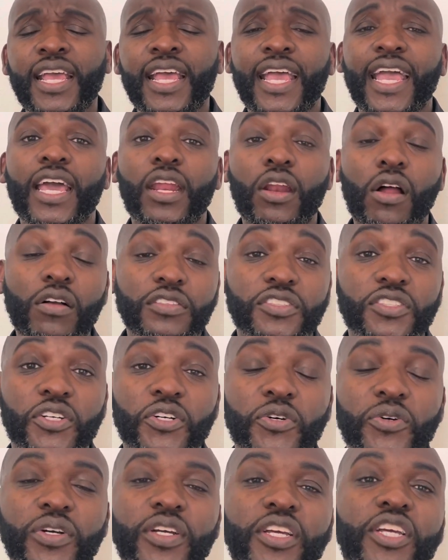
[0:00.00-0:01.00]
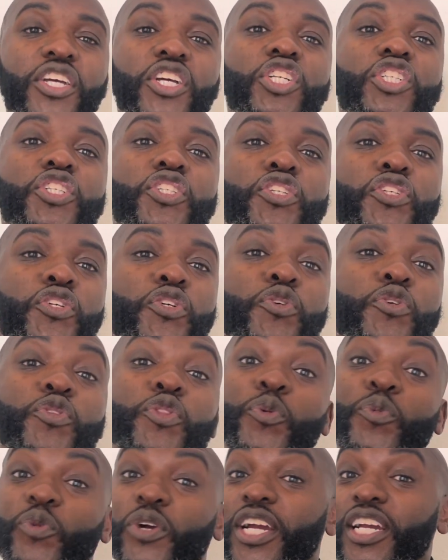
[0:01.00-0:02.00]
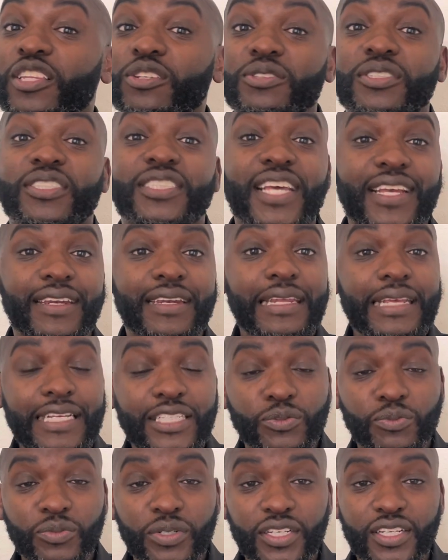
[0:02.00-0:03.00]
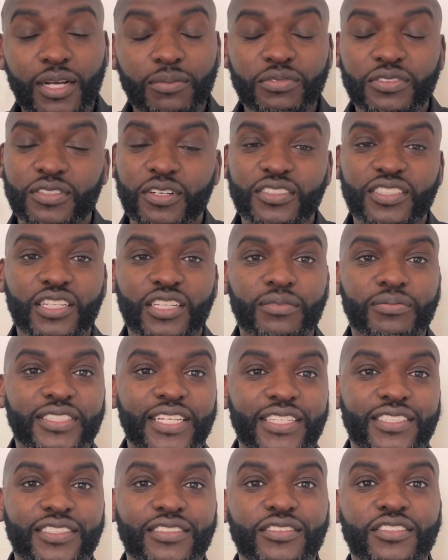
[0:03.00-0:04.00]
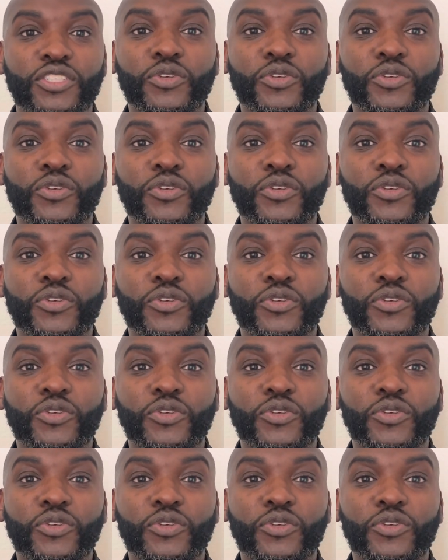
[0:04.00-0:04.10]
And also do the regular techniques when it comes to search optimization.